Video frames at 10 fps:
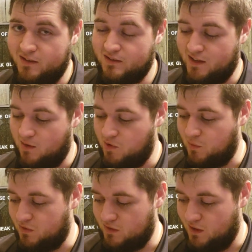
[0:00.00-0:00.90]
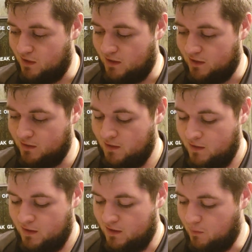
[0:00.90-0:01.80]
It just kind of makes me sick. And I,
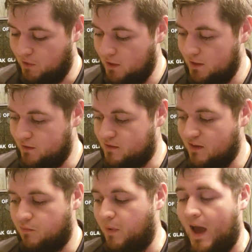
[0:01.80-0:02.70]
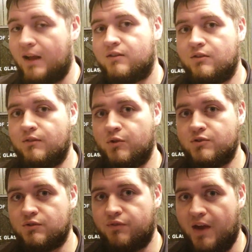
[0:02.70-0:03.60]
I'm going to get this stuff back to the
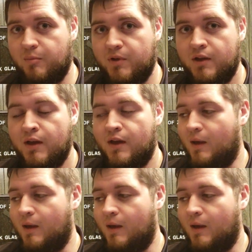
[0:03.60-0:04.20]
original family.